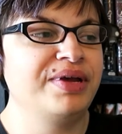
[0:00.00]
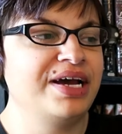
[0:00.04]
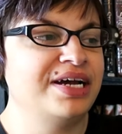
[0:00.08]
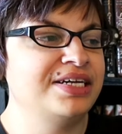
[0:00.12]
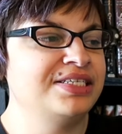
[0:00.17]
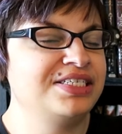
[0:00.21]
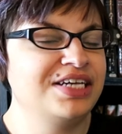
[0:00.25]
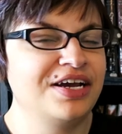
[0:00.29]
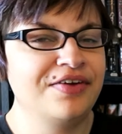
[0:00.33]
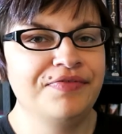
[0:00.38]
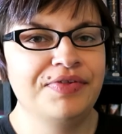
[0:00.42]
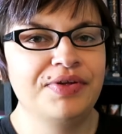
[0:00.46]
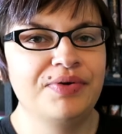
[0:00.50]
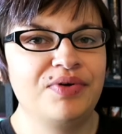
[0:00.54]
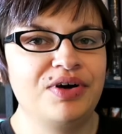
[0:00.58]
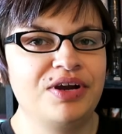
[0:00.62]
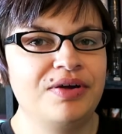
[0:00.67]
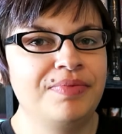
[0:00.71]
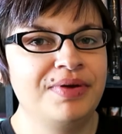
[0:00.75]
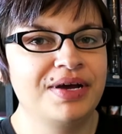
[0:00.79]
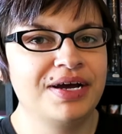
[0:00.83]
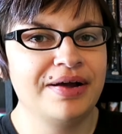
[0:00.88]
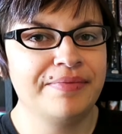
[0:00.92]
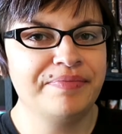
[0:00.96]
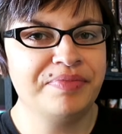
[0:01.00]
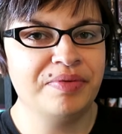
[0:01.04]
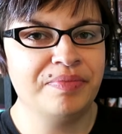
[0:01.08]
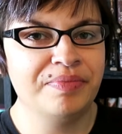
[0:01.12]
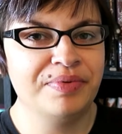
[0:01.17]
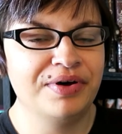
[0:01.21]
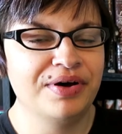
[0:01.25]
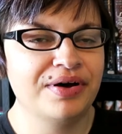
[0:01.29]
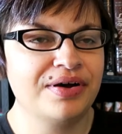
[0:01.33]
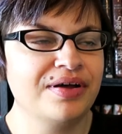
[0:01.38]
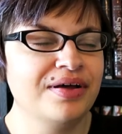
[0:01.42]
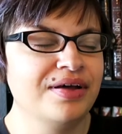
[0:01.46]
me. I definitely want to pick up the
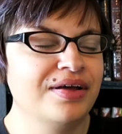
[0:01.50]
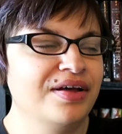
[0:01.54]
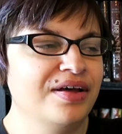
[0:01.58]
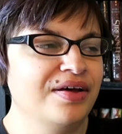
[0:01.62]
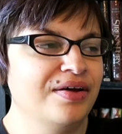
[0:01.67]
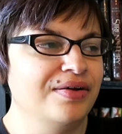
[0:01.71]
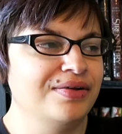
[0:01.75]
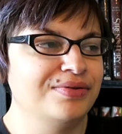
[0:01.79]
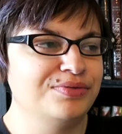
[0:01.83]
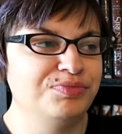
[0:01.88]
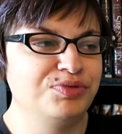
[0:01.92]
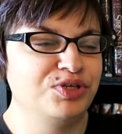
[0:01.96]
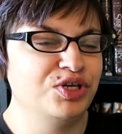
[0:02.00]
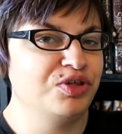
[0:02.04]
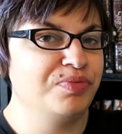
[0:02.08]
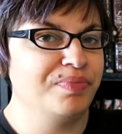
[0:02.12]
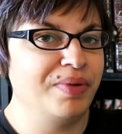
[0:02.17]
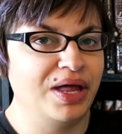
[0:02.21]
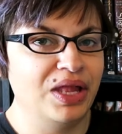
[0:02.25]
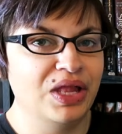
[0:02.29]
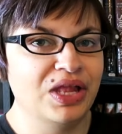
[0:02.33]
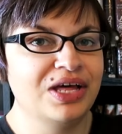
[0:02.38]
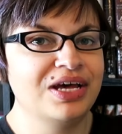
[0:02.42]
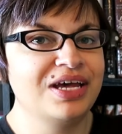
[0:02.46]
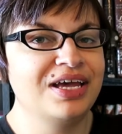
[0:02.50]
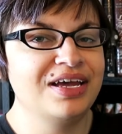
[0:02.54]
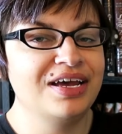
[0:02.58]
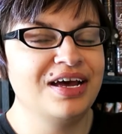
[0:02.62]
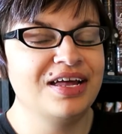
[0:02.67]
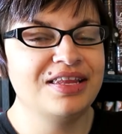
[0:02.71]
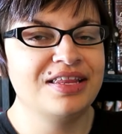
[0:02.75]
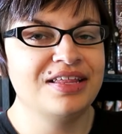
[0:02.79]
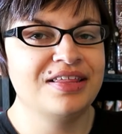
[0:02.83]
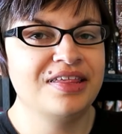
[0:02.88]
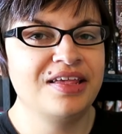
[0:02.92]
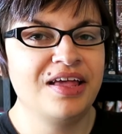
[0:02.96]
book just by looking
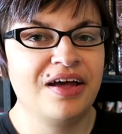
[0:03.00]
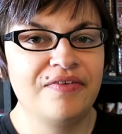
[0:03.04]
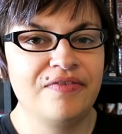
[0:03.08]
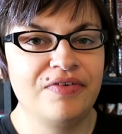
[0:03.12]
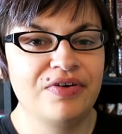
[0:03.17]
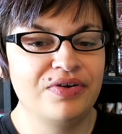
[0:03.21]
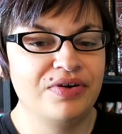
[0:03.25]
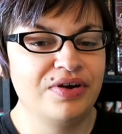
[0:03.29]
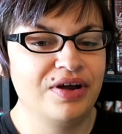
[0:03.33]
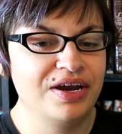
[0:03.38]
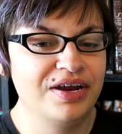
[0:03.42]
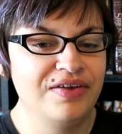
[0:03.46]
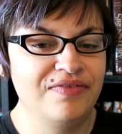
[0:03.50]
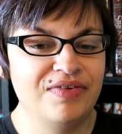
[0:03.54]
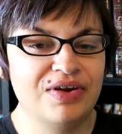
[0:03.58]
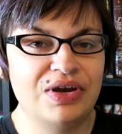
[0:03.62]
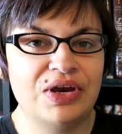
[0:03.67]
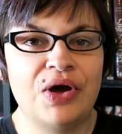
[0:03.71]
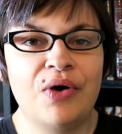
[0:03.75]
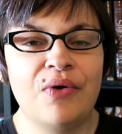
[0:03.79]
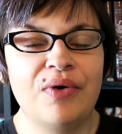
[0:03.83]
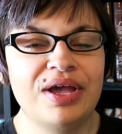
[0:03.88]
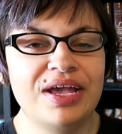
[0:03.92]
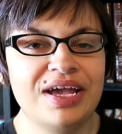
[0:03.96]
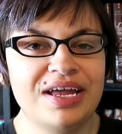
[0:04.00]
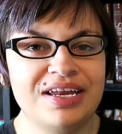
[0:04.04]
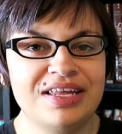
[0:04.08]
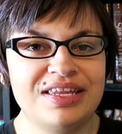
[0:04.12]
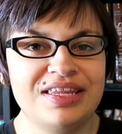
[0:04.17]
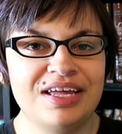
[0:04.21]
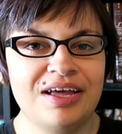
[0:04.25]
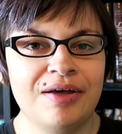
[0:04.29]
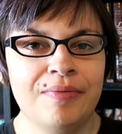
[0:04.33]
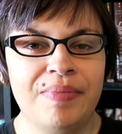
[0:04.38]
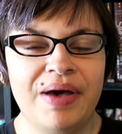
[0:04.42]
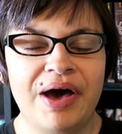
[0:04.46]
at this cover, not even knowing
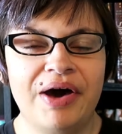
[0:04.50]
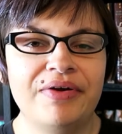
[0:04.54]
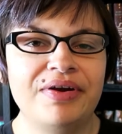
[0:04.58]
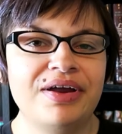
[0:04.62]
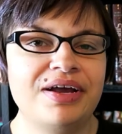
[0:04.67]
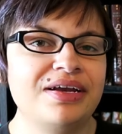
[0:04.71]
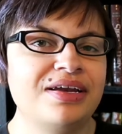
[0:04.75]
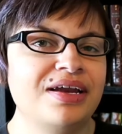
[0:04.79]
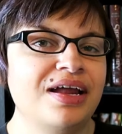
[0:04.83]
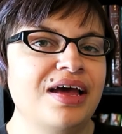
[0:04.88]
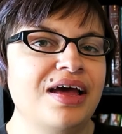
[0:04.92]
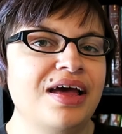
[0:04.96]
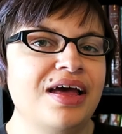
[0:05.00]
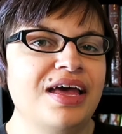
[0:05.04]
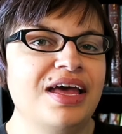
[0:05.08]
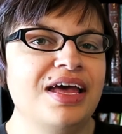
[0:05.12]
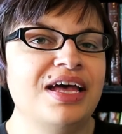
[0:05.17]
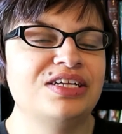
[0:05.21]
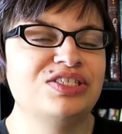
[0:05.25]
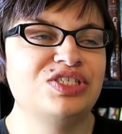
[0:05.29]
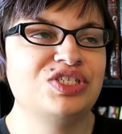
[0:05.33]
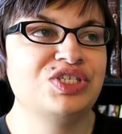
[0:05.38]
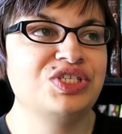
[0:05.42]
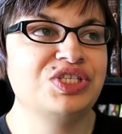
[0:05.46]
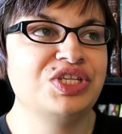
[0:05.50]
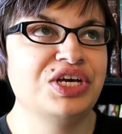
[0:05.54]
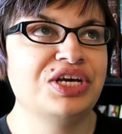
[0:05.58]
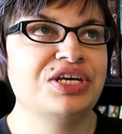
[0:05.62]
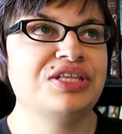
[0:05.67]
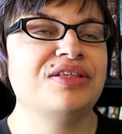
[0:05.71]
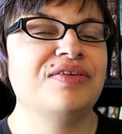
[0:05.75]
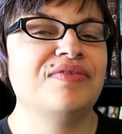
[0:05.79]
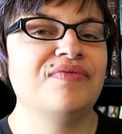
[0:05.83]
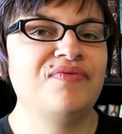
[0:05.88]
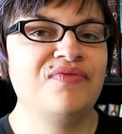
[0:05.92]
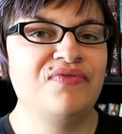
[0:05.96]
anything about it. It just
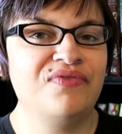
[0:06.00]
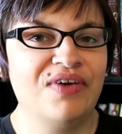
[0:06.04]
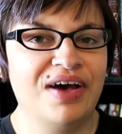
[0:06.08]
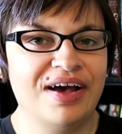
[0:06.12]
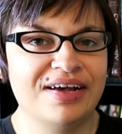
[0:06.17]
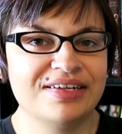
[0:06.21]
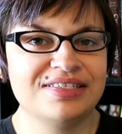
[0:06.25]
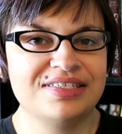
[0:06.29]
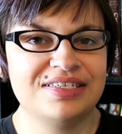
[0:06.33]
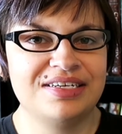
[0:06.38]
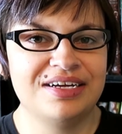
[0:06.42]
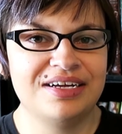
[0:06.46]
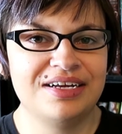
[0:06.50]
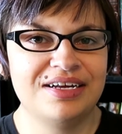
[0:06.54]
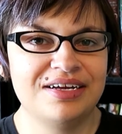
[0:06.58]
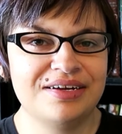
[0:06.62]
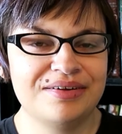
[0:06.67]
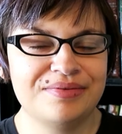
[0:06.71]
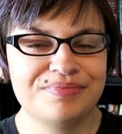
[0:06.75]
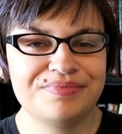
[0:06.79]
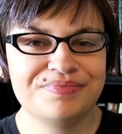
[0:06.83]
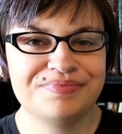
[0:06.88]
looks fascinating.